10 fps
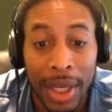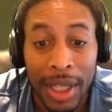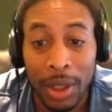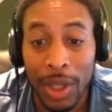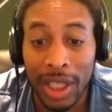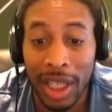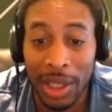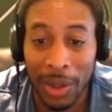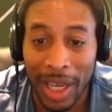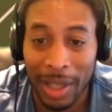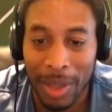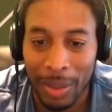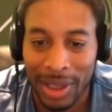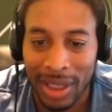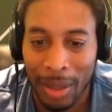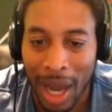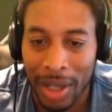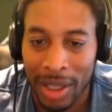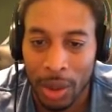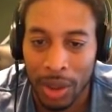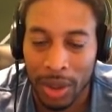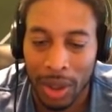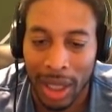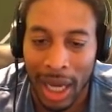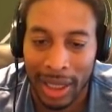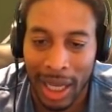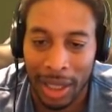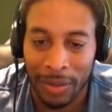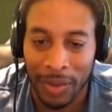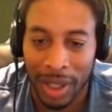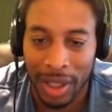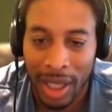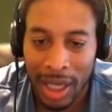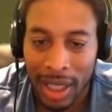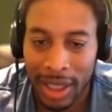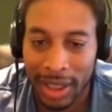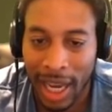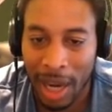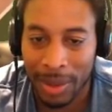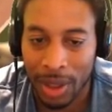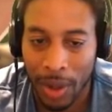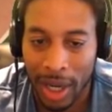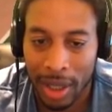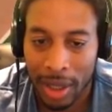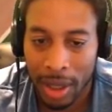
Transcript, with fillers: So he couldn't do that to me, but somehow he can do it to a lockdown defender. This game is great.